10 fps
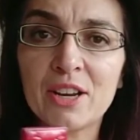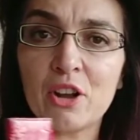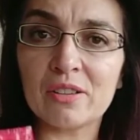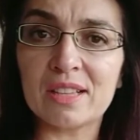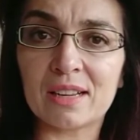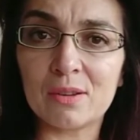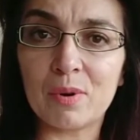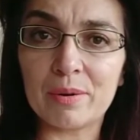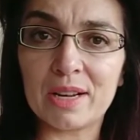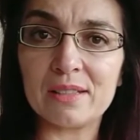I know exactly
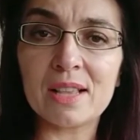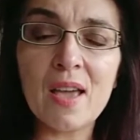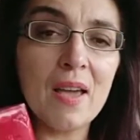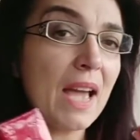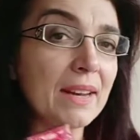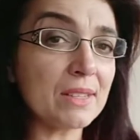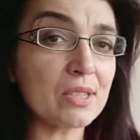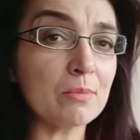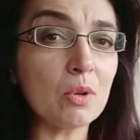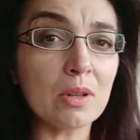where it is, and it's
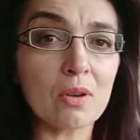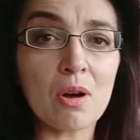small and